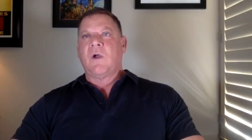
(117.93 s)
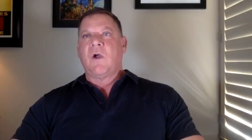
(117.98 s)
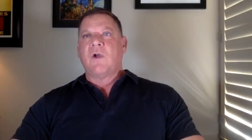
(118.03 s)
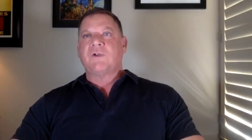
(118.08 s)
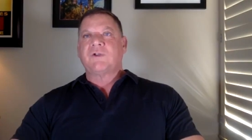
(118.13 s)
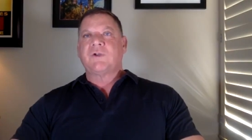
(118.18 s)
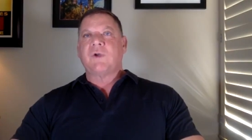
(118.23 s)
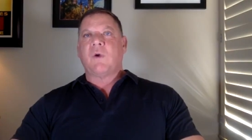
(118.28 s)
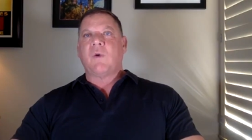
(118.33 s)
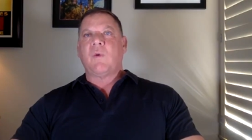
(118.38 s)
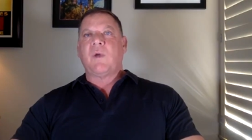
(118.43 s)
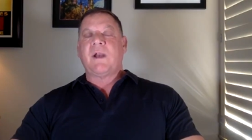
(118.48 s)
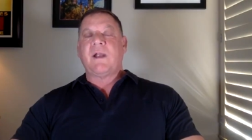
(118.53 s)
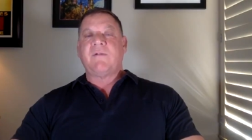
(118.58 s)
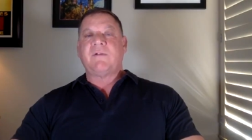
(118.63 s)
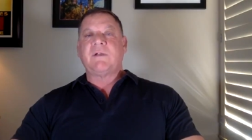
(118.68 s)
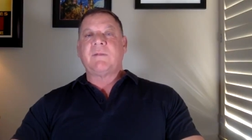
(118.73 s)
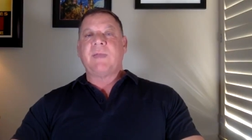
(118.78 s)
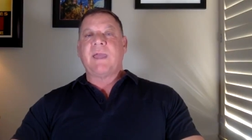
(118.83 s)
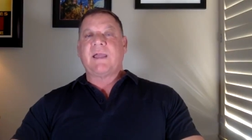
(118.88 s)
So
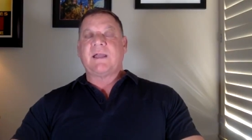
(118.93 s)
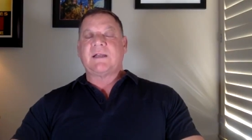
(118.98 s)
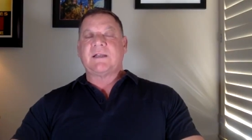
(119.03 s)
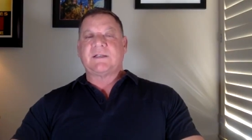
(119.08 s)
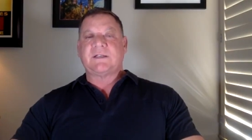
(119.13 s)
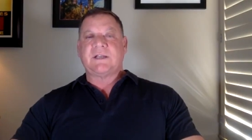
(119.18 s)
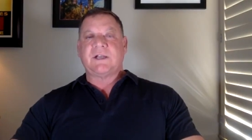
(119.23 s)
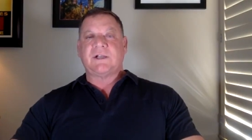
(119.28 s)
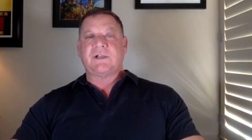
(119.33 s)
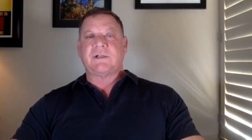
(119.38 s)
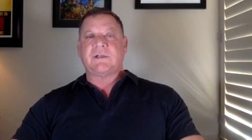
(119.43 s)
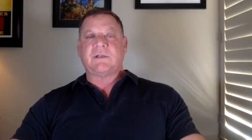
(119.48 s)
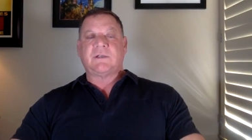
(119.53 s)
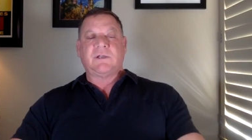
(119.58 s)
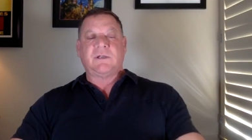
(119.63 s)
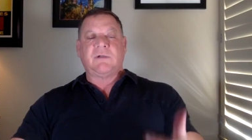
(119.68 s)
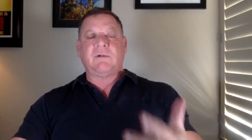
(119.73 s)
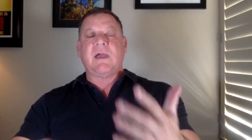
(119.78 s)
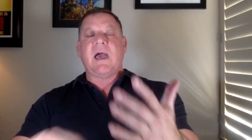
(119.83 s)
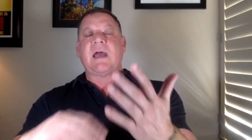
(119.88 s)
whenever you make a decision,
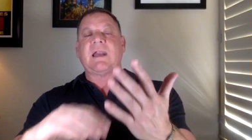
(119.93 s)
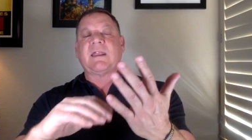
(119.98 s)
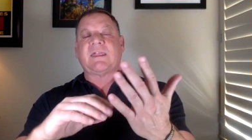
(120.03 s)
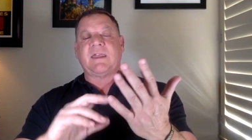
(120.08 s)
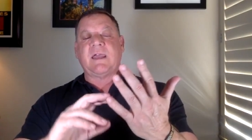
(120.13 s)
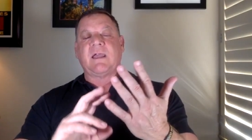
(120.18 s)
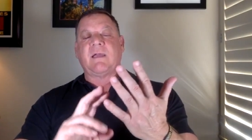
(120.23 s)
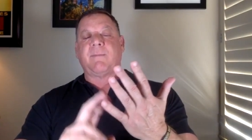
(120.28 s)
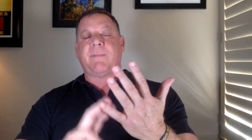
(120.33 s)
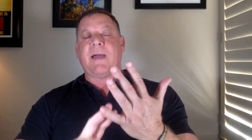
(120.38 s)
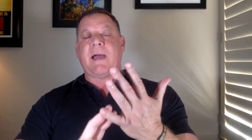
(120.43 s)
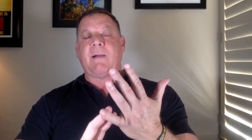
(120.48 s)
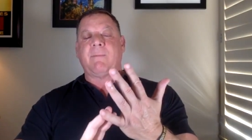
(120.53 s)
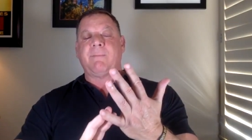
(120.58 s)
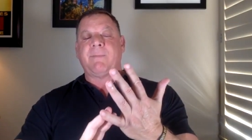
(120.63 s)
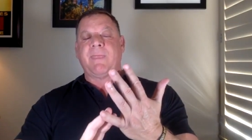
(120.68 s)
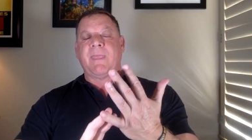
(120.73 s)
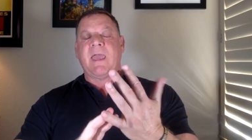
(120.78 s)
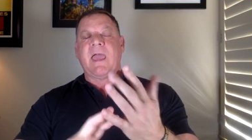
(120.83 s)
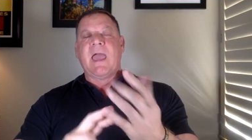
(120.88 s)
you got to think
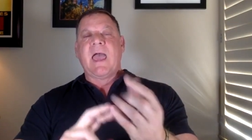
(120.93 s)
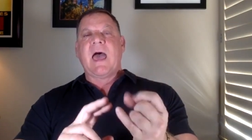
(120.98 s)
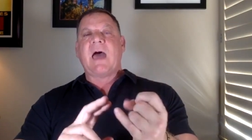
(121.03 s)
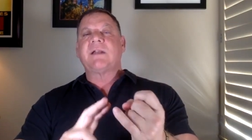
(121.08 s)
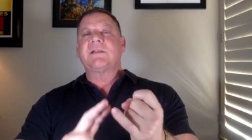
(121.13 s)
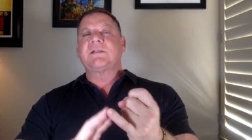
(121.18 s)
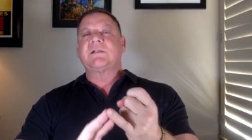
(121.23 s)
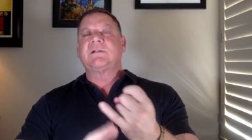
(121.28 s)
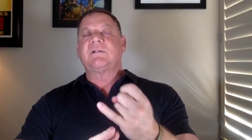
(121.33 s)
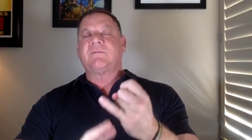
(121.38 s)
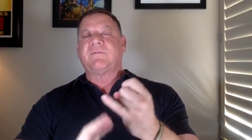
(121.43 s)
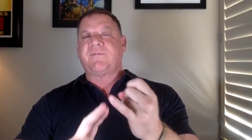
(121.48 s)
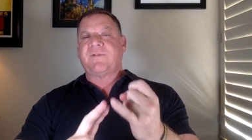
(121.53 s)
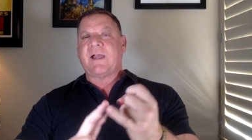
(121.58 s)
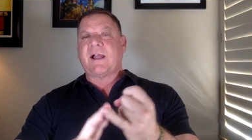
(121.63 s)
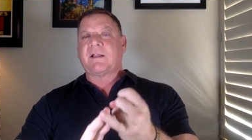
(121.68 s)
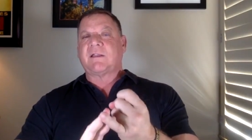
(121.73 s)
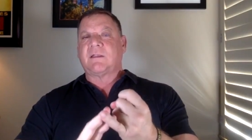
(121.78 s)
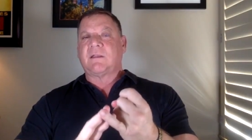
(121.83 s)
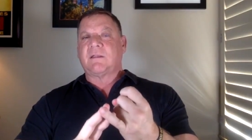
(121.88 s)
about how does it
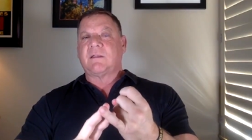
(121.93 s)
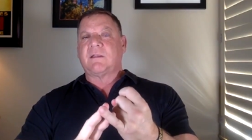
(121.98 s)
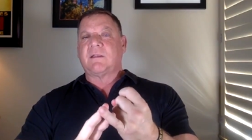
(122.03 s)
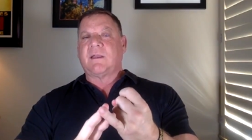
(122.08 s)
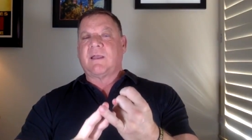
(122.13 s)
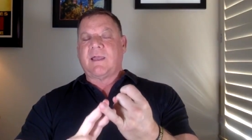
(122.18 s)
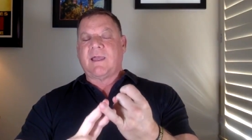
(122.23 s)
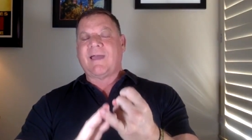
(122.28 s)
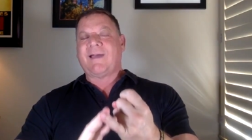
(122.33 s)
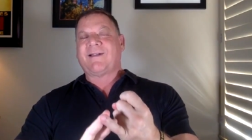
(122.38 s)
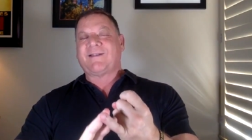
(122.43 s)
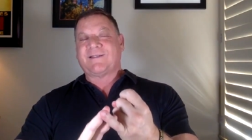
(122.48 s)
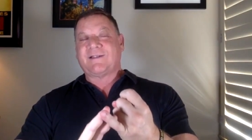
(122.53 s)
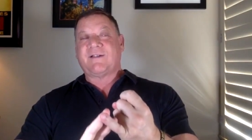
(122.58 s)
affect how does